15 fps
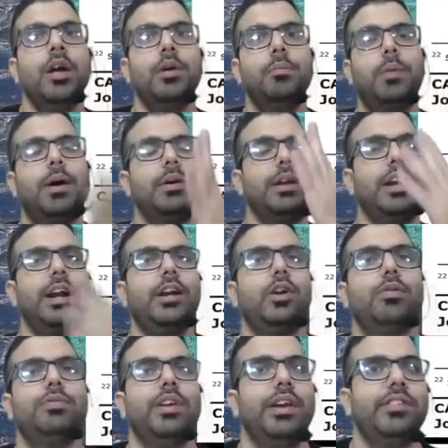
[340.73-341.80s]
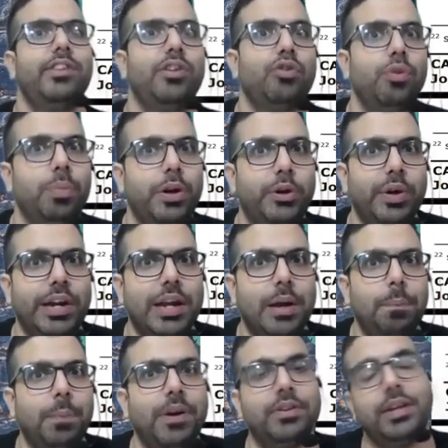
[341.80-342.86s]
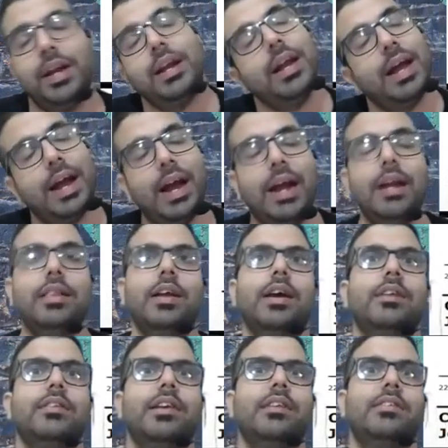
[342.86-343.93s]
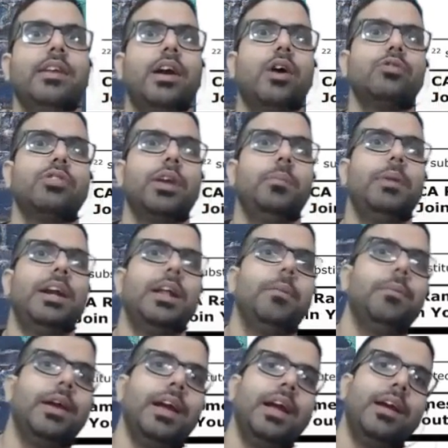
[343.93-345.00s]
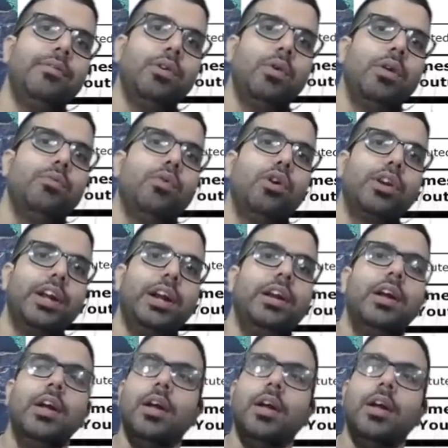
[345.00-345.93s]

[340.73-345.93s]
the rate of GST should be 28% and the GST council meeting may everyone voted